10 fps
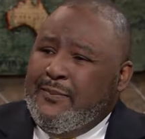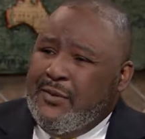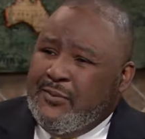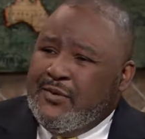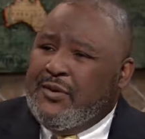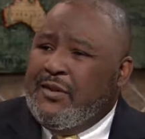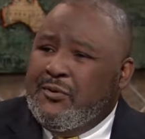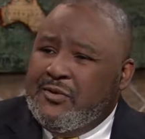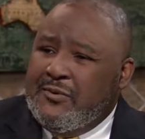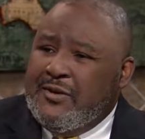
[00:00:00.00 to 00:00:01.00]
boomers and
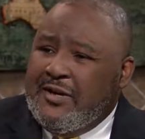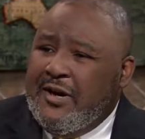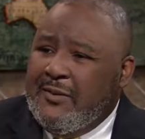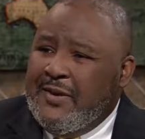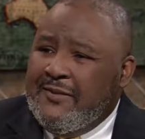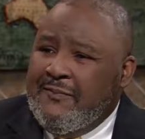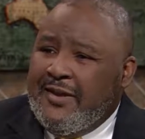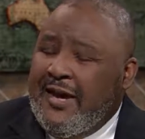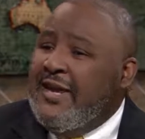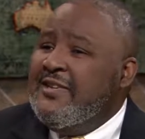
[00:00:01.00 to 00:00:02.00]
those in retirement,
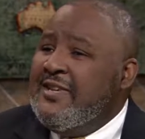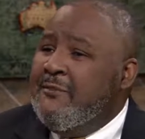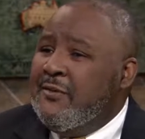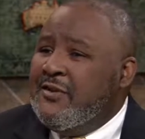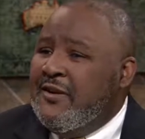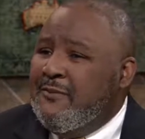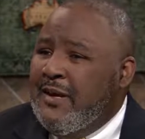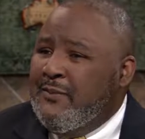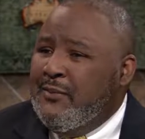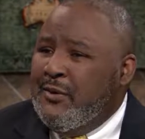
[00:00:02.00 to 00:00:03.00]
87% of
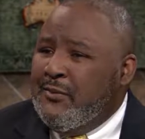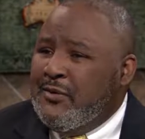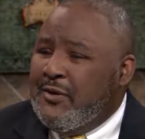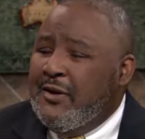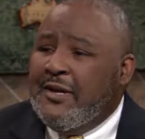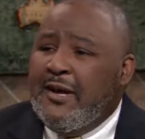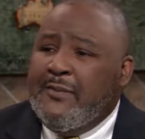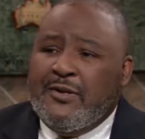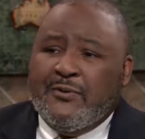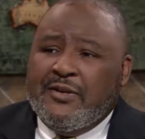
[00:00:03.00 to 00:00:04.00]
baby boomers are going to come
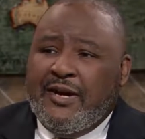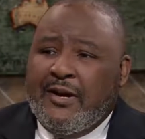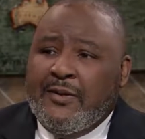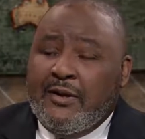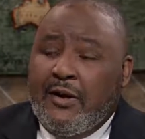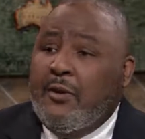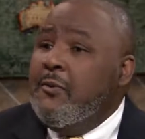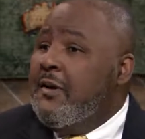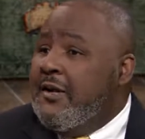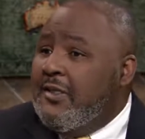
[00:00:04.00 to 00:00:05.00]
into retirement
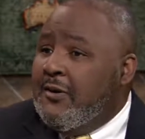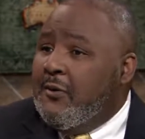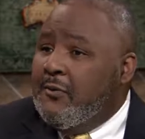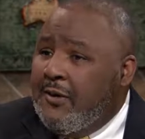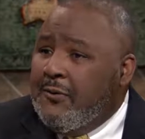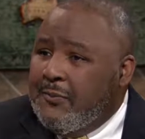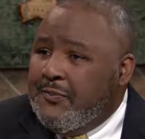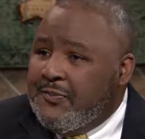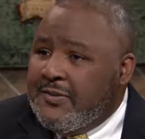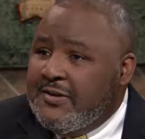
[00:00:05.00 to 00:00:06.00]
owning their own home.
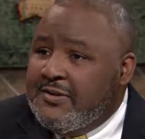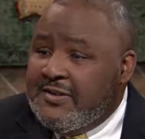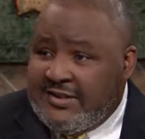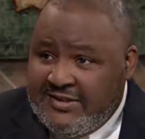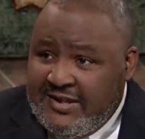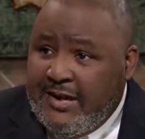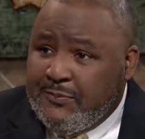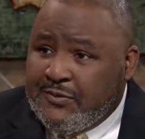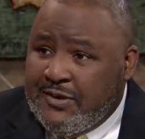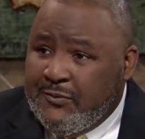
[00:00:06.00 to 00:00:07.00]

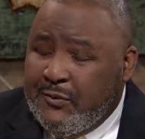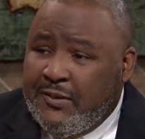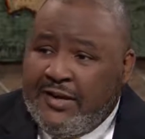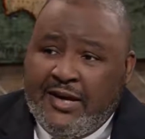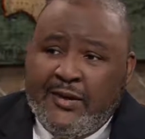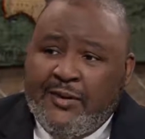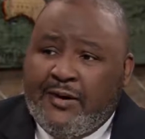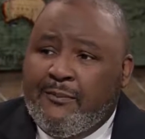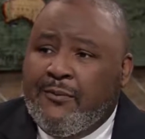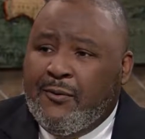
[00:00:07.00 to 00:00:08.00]
68% will be carrying
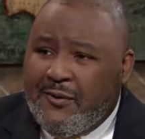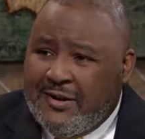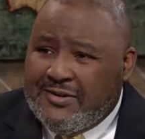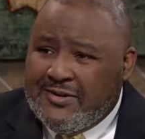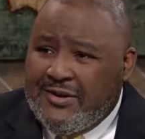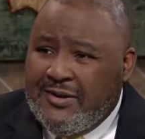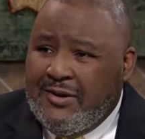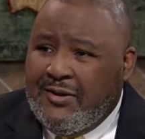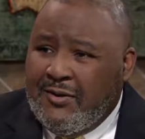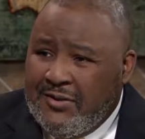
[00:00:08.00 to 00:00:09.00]
a mortgage
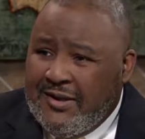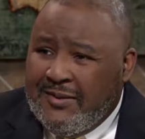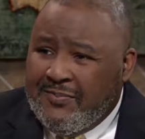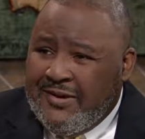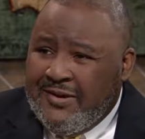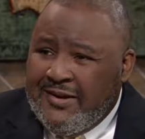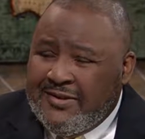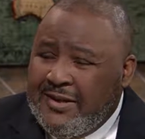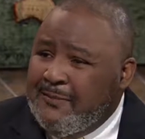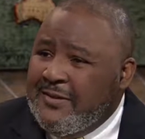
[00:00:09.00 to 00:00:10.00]
on them.
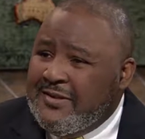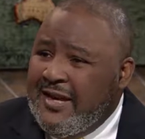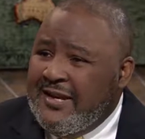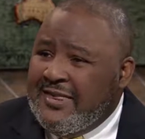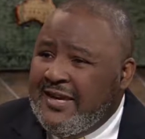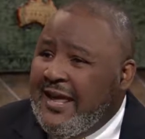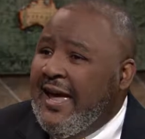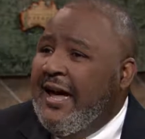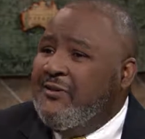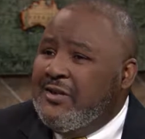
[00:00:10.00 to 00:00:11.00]
Simply stated, that
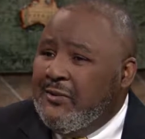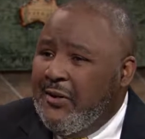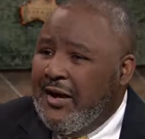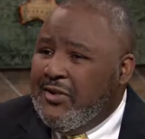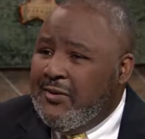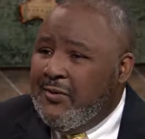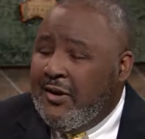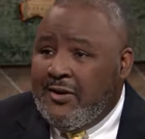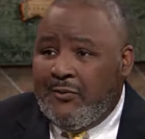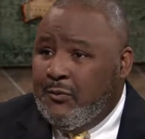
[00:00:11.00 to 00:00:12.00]
housing wealth,
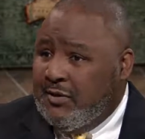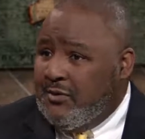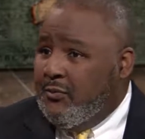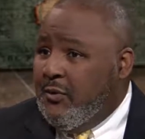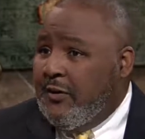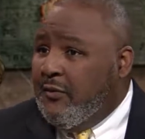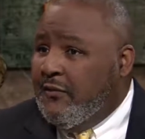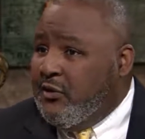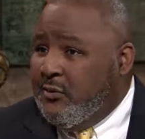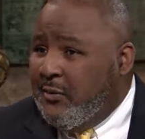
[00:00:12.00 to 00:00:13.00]
which a
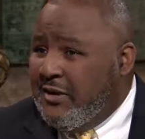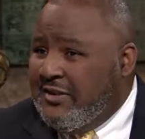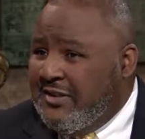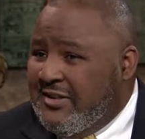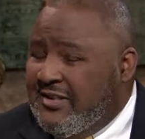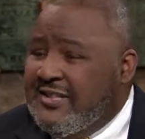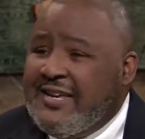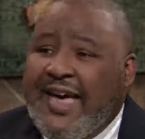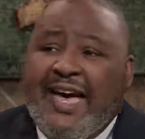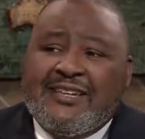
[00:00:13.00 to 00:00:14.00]
reverse mortgage is, it's just
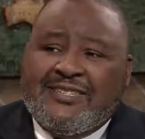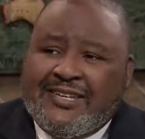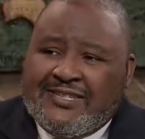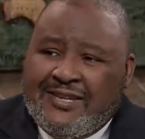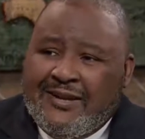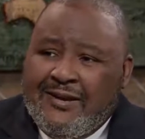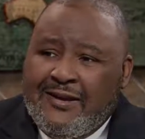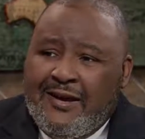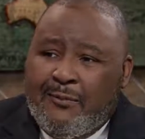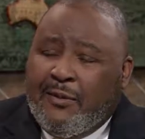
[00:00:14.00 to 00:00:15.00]
accessing
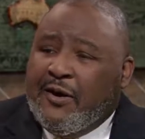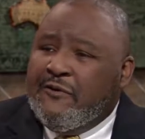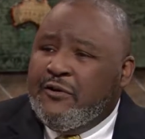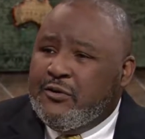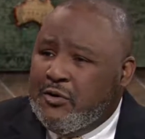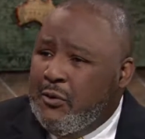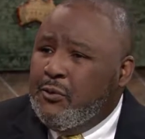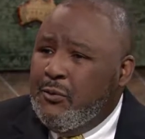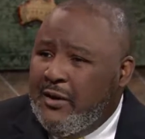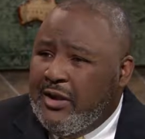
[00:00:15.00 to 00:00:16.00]
a part of your
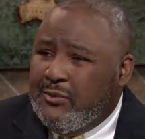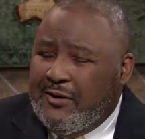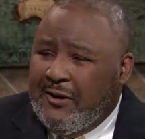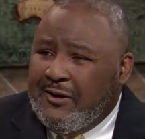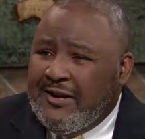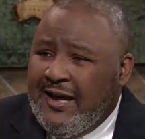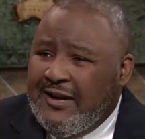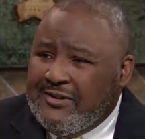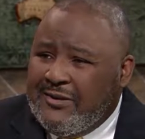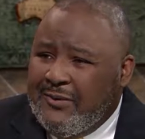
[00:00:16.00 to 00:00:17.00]
total wealth, we call it
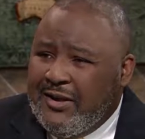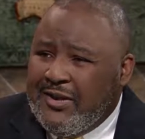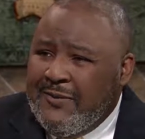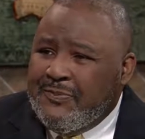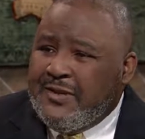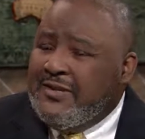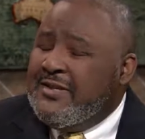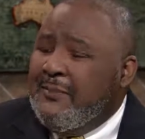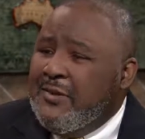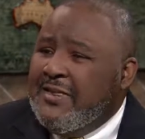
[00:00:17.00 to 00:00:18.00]
housing wealth, is
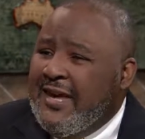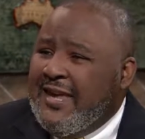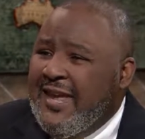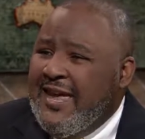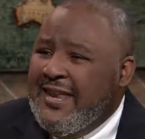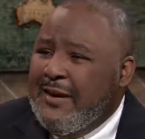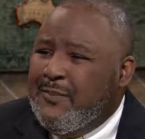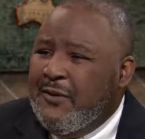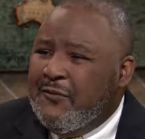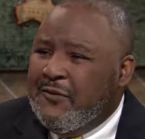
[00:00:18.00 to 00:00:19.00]
something that cannot
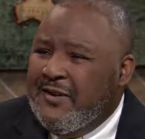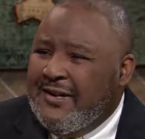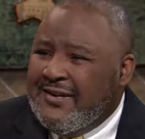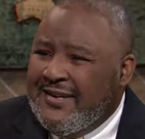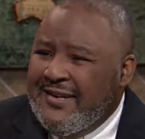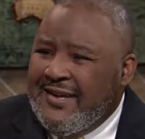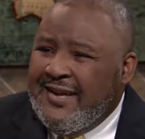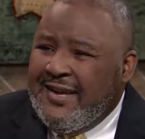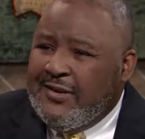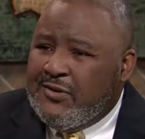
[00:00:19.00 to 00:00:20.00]
be overlooked.
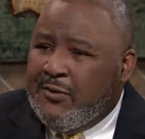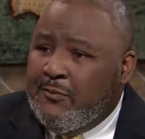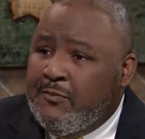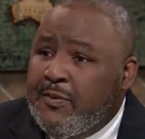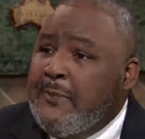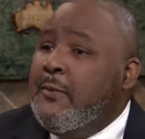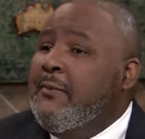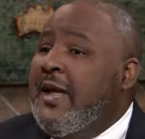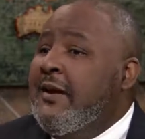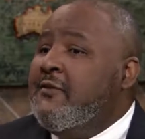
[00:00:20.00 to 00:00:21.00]
And so people
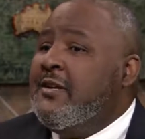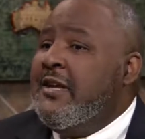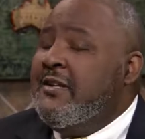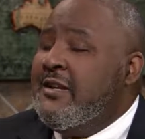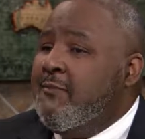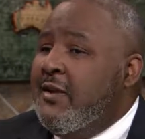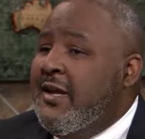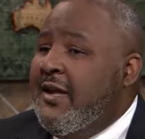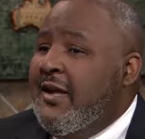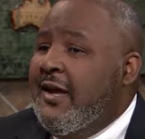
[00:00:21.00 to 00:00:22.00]
may have seen something